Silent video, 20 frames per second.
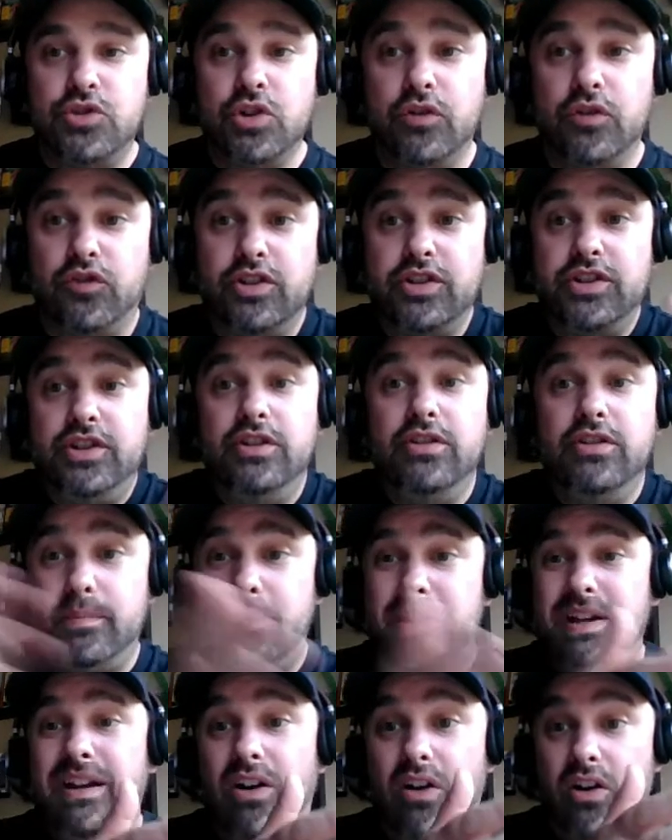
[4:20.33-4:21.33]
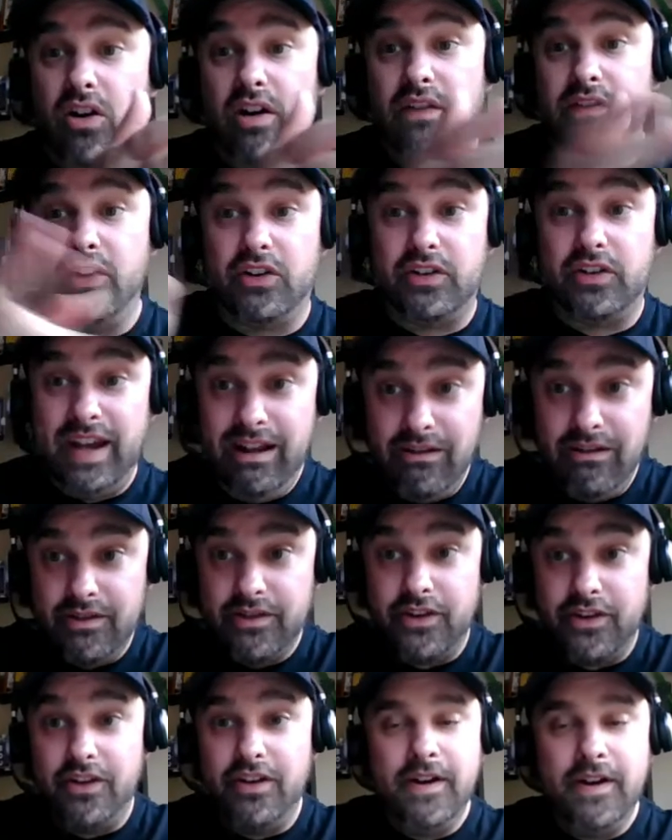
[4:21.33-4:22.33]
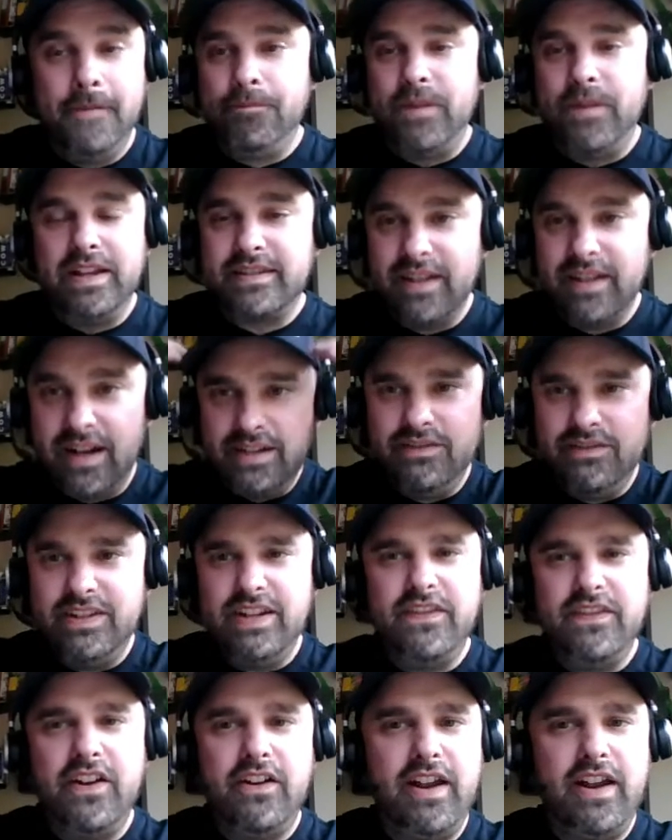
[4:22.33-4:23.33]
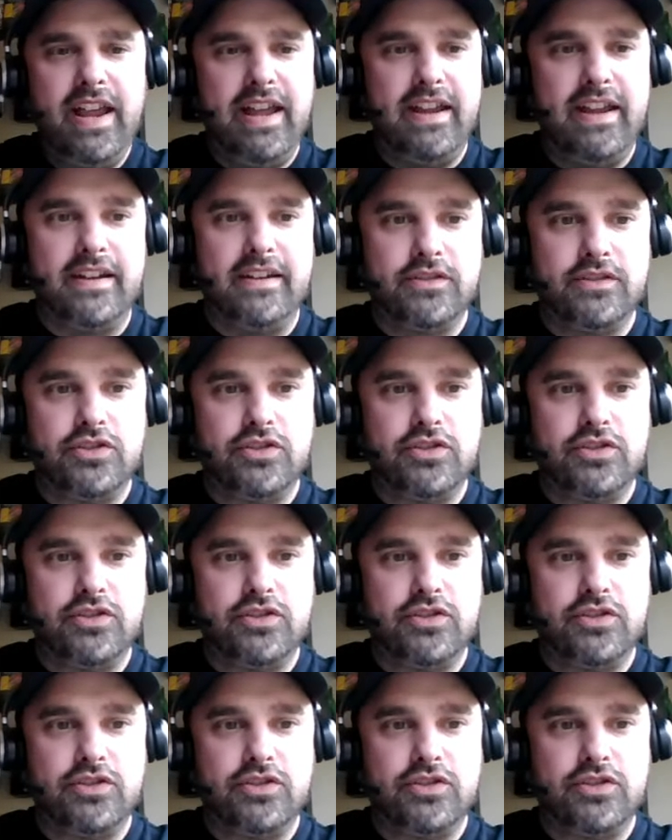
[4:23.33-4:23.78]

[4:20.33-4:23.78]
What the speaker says: So for you to be on their calendar, it's not even in their head.